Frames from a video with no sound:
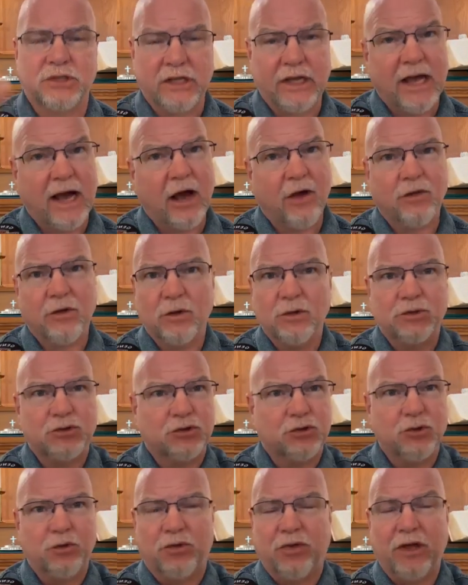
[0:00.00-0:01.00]
You see how
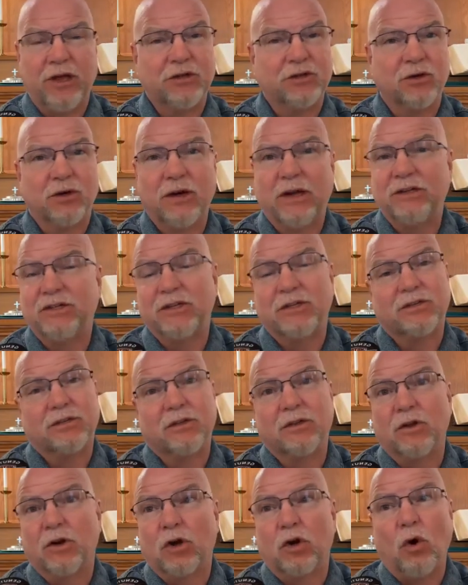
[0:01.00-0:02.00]
those two things are
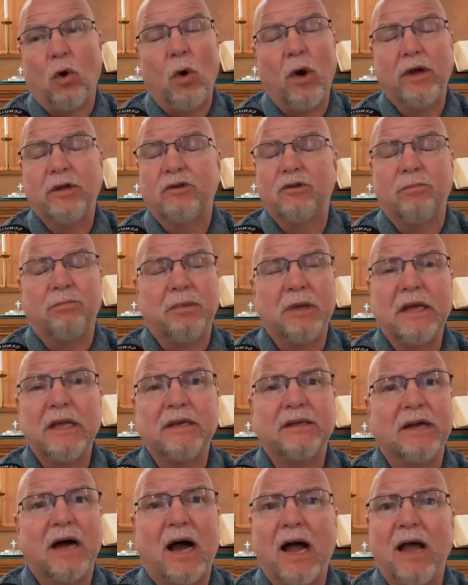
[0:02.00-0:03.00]
just, they're going to
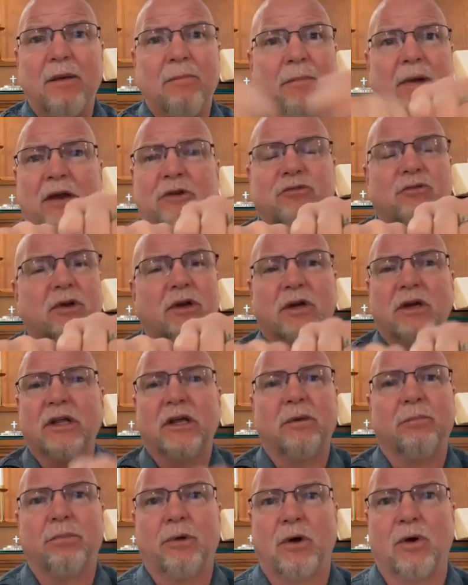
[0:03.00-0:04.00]
be
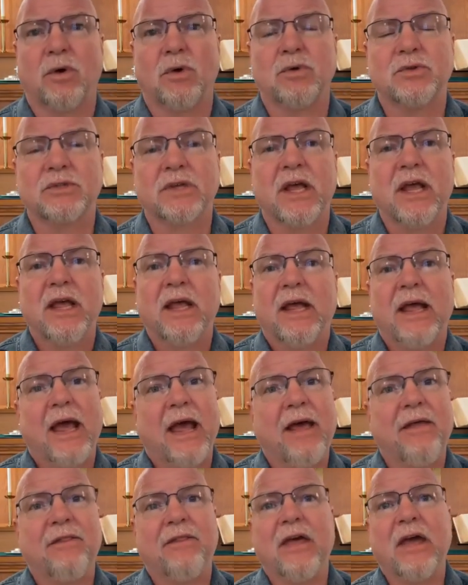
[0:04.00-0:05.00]
diametrically opposed
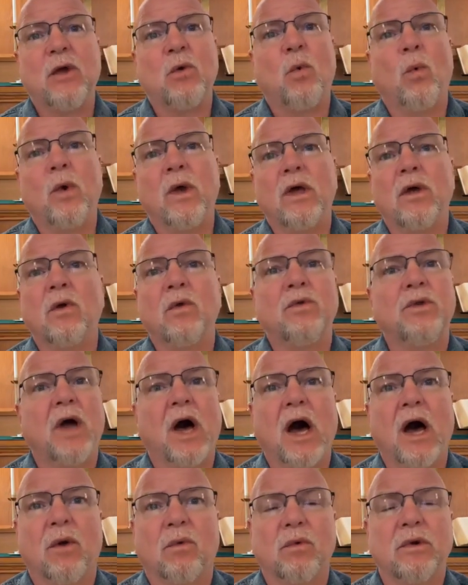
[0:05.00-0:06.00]
and they will
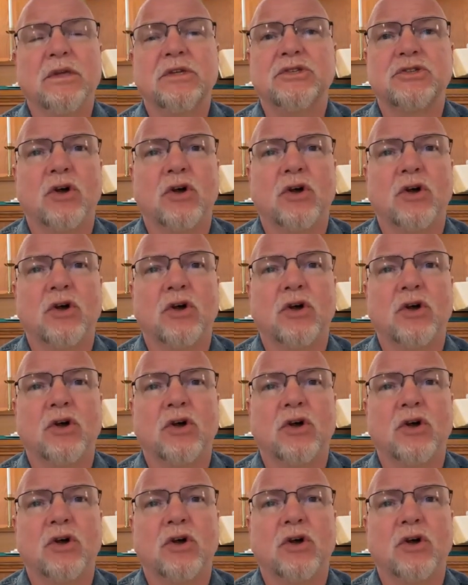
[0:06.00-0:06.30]
not